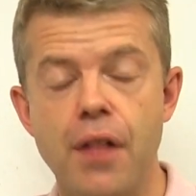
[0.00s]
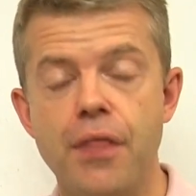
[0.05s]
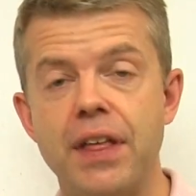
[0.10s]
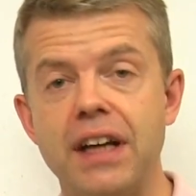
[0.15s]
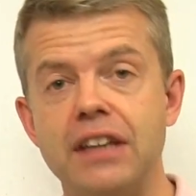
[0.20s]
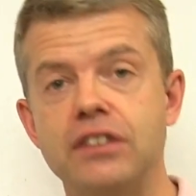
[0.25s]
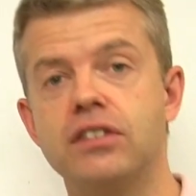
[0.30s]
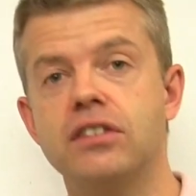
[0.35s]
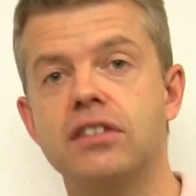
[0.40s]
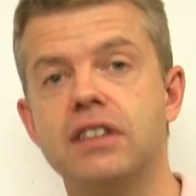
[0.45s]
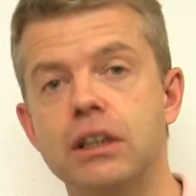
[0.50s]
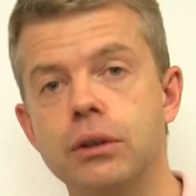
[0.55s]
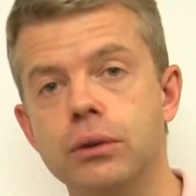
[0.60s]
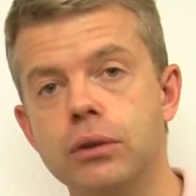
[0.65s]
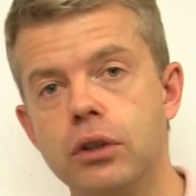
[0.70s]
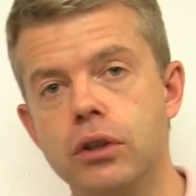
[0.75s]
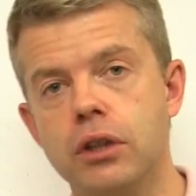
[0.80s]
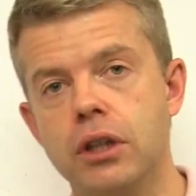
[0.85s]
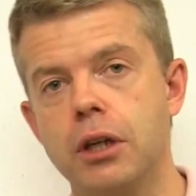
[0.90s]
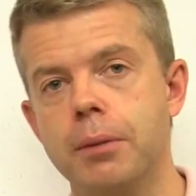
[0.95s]
They're still
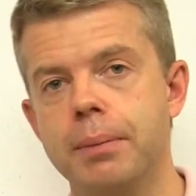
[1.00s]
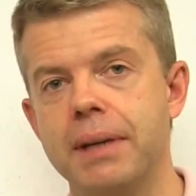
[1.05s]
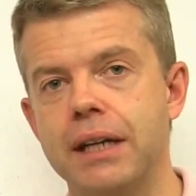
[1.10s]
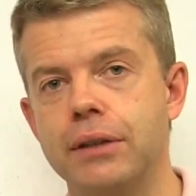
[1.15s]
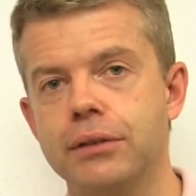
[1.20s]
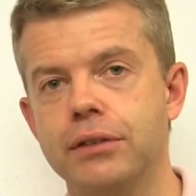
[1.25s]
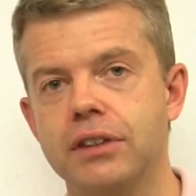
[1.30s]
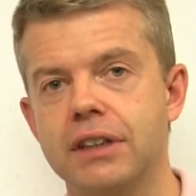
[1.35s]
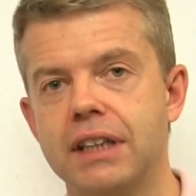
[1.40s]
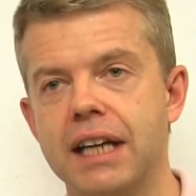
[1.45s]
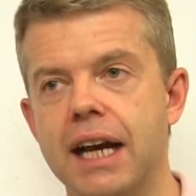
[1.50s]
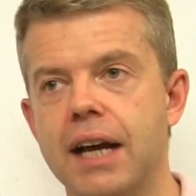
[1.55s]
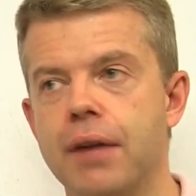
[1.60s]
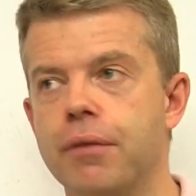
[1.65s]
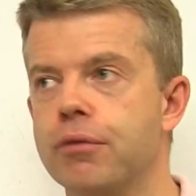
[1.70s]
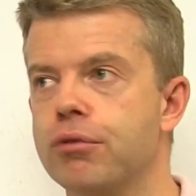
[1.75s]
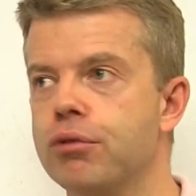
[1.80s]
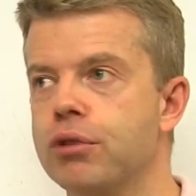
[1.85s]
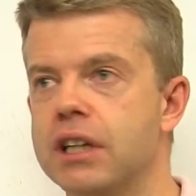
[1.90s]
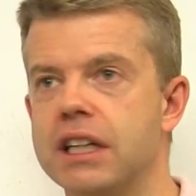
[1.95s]
not going to be able to get
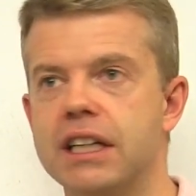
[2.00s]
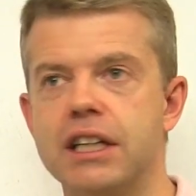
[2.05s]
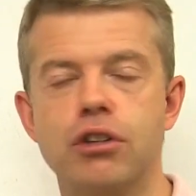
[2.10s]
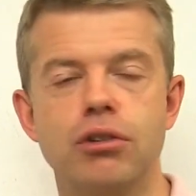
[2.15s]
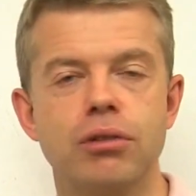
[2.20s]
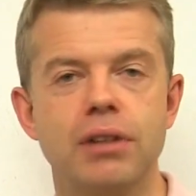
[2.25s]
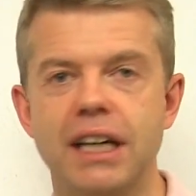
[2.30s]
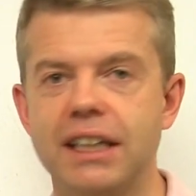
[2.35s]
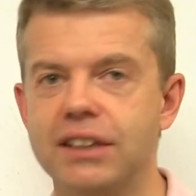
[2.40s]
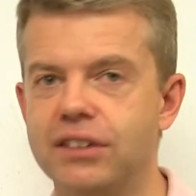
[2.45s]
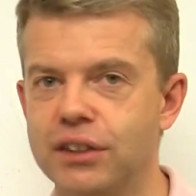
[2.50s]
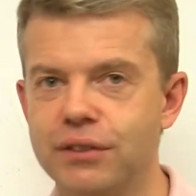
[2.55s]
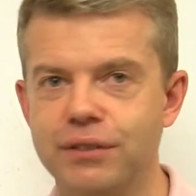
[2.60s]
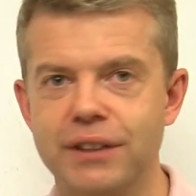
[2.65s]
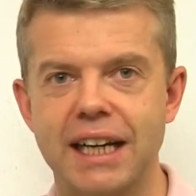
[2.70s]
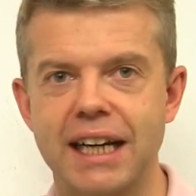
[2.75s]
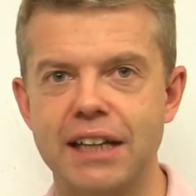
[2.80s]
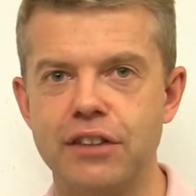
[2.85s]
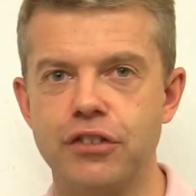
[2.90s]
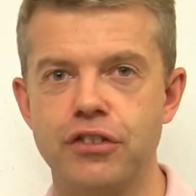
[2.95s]
really creative
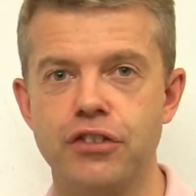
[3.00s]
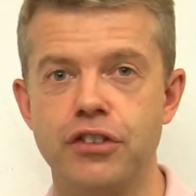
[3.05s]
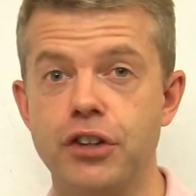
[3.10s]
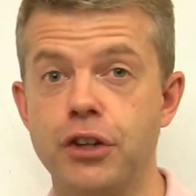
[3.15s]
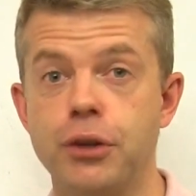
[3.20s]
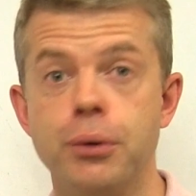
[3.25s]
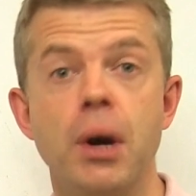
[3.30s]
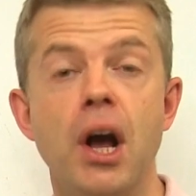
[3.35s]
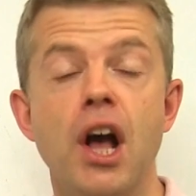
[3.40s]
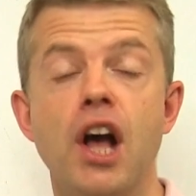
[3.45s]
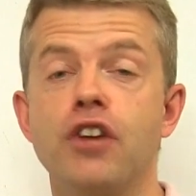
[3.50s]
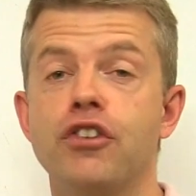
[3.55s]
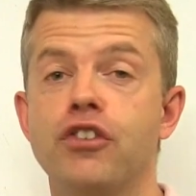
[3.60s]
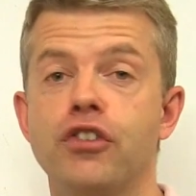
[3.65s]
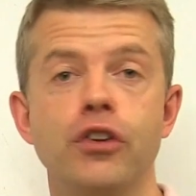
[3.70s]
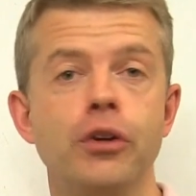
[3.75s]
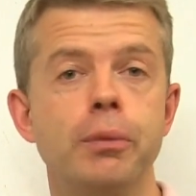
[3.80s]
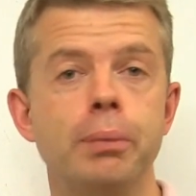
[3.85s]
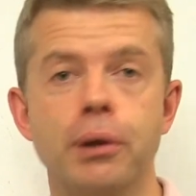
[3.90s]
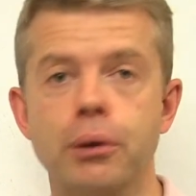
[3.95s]
against you
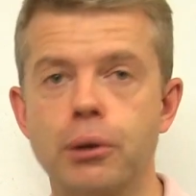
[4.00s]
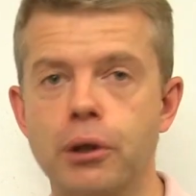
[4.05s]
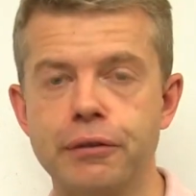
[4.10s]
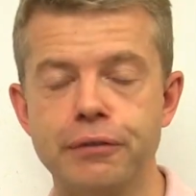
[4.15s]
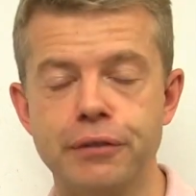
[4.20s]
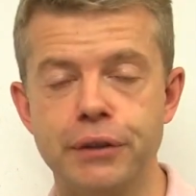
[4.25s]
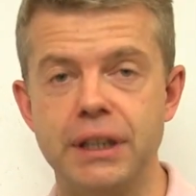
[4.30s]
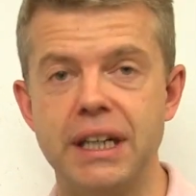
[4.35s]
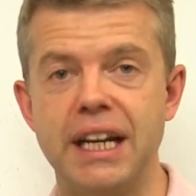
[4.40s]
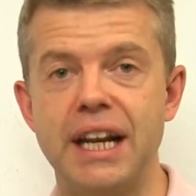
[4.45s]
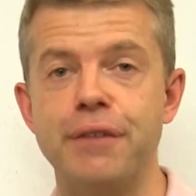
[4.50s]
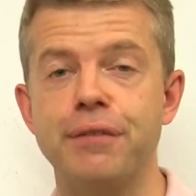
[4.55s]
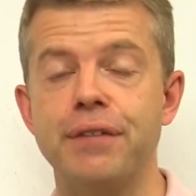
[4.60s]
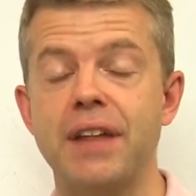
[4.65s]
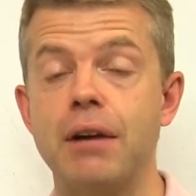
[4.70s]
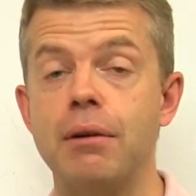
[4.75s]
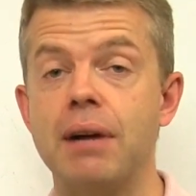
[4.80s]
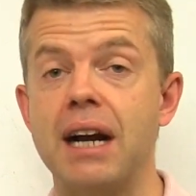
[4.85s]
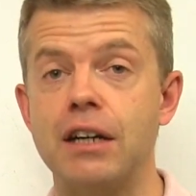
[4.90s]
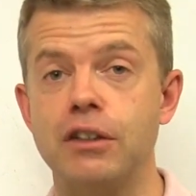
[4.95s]
super often if
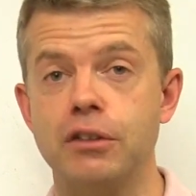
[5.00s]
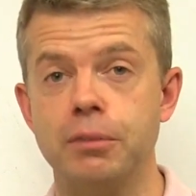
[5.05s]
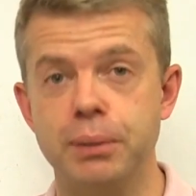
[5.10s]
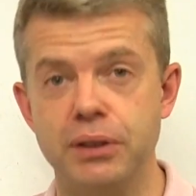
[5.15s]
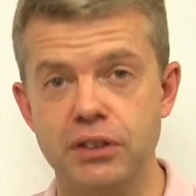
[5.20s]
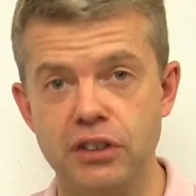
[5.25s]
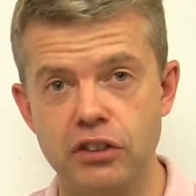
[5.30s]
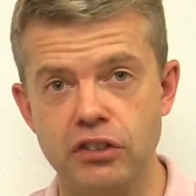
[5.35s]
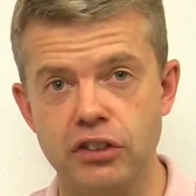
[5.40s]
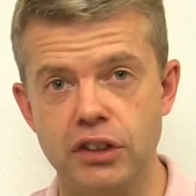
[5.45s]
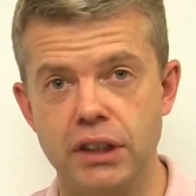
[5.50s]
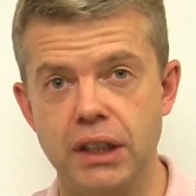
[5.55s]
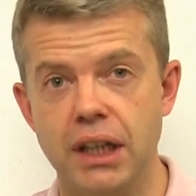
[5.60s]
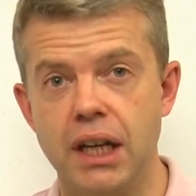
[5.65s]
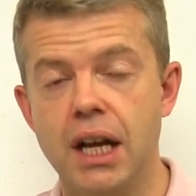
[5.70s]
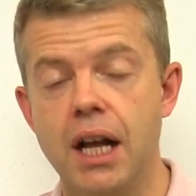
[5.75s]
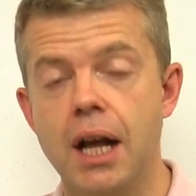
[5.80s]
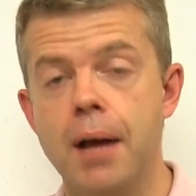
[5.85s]
they're out of position.